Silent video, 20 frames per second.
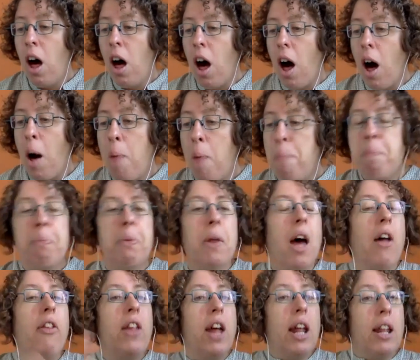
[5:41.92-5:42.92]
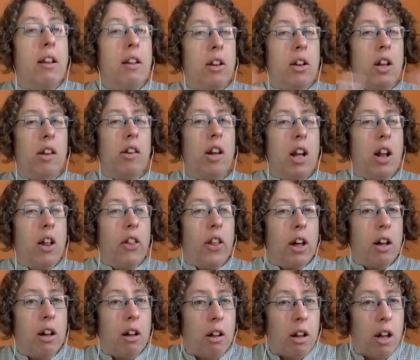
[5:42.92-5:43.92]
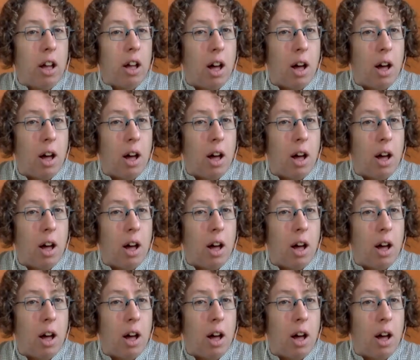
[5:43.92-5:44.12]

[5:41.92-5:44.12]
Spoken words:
And then there's another